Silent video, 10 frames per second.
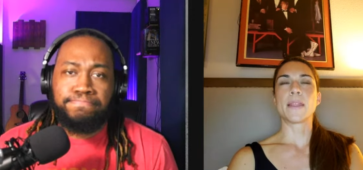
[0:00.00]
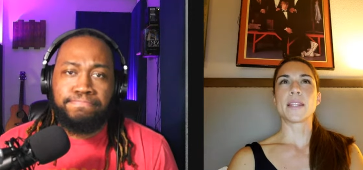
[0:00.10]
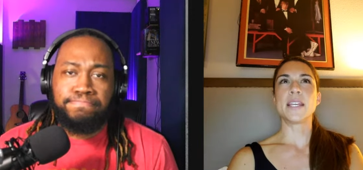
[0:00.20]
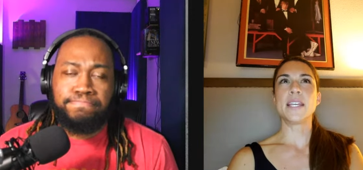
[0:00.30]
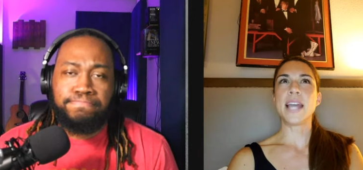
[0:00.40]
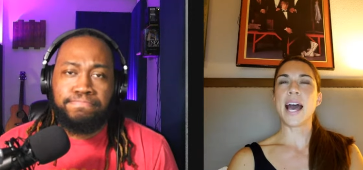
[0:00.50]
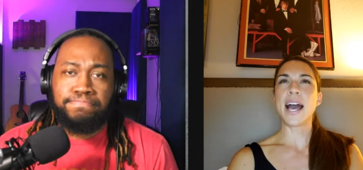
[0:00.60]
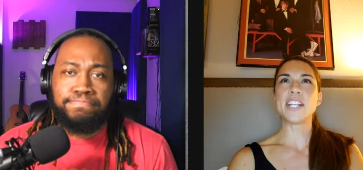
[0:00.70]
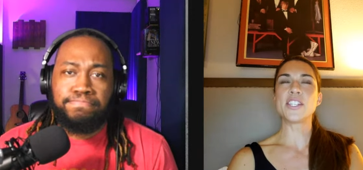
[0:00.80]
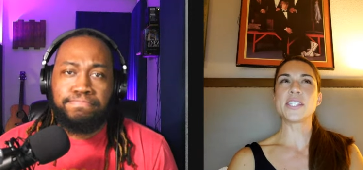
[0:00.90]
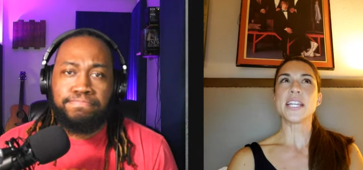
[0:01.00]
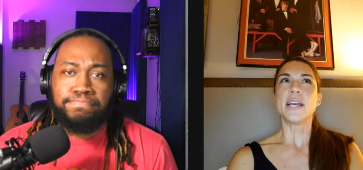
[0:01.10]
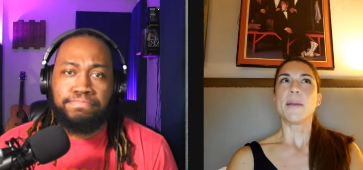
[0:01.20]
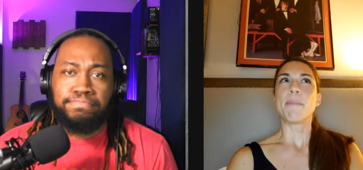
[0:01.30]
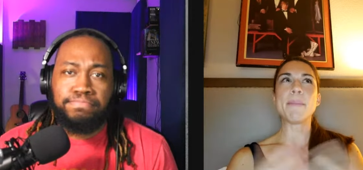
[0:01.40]
Speaker 1: yeah, I just
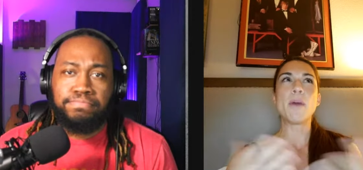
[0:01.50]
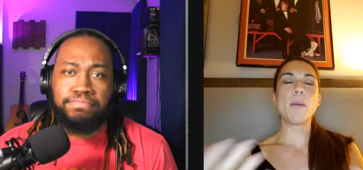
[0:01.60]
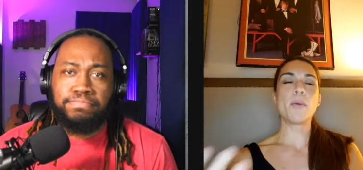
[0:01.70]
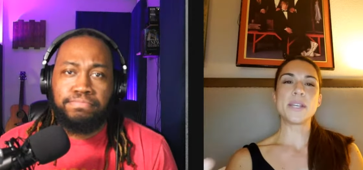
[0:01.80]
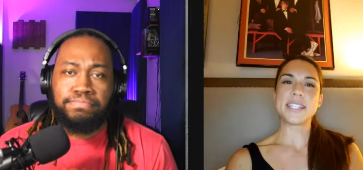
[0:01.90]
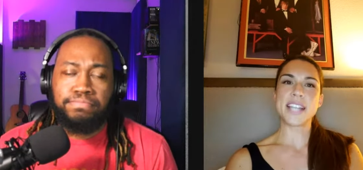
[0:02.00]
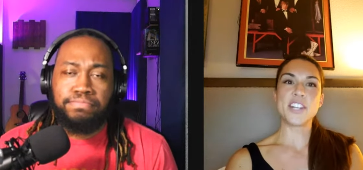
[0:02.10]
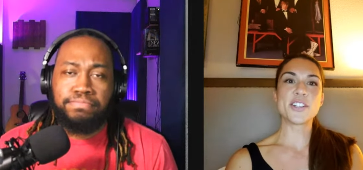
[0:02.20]
my mom always said your